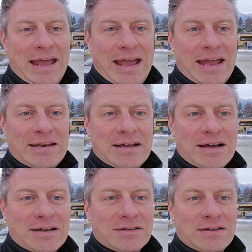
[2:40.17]
And
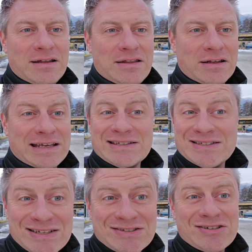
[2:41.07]
uh, the
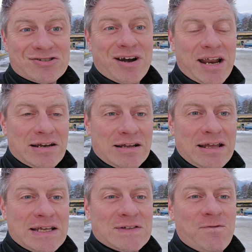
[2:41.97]
consistent trend
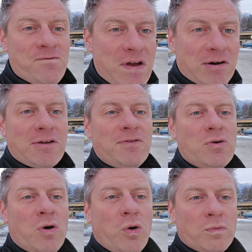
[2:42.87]
is very
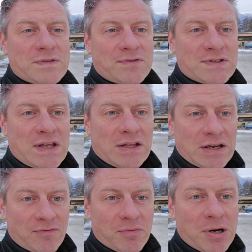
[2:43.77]
few homes for sale in
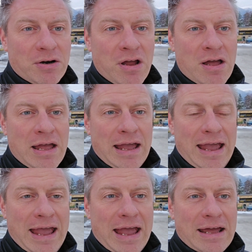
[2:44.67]
Invermere.
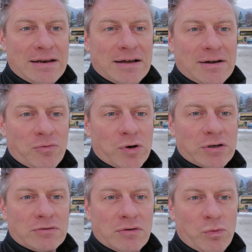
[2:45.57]
And uh,
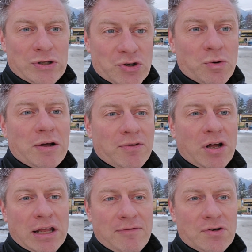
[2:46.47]
we're, we don't have a
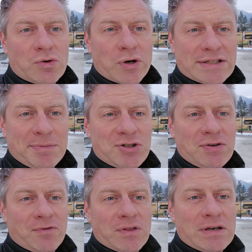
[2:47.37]
lot of inventory, especially
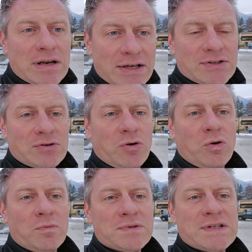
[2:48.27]
for the nicer
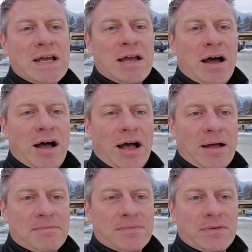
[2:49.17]
homes,
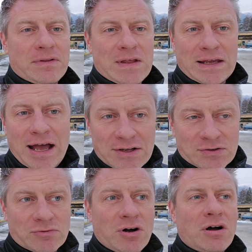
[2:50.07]
um, the
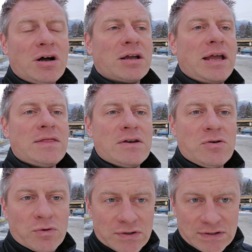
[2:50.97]
Castle Rock and the
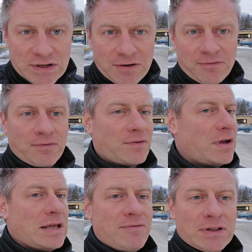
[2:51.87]
newer stuff,
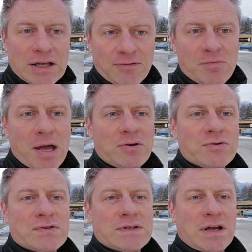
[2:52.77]
even Lakeview
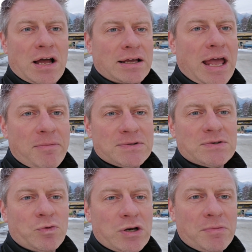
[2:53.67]
Meadows, uh, cabins
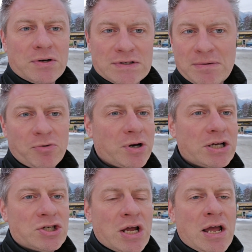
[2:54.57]
in Windermere,
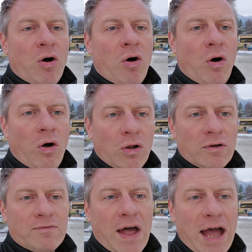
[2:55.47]
Timberidge. All
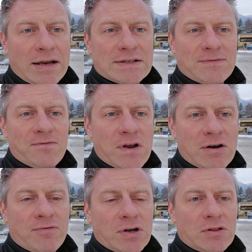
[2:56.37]
of that is
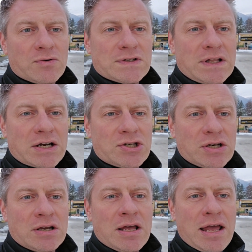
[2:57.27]
very, very low
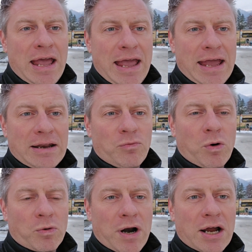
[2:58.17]
selection. And
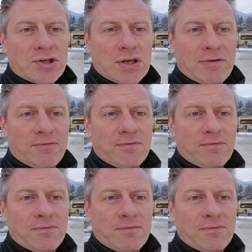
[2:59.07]
what we're actually have